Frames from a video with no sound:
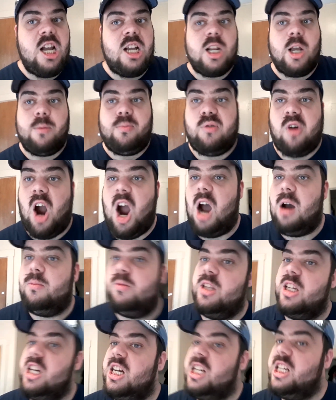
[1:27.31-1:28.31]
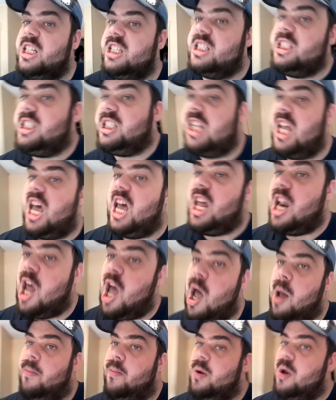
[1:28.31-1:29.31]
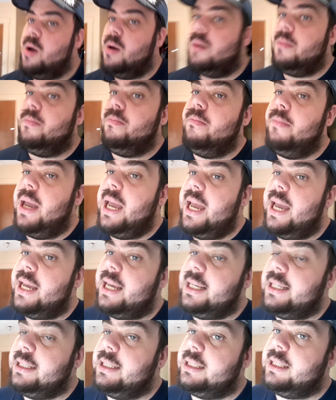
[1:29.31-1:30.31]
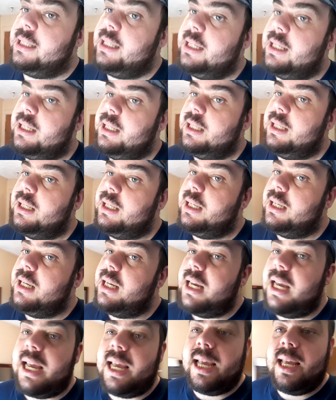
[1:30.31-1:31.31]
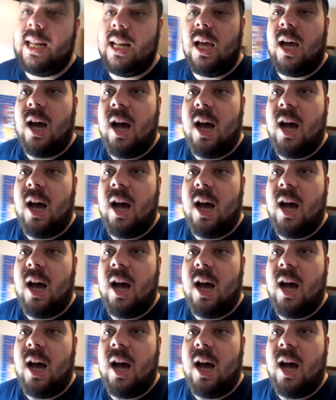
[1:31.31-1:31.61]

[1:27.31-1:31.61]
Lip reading: they're probably gonna set up Miz in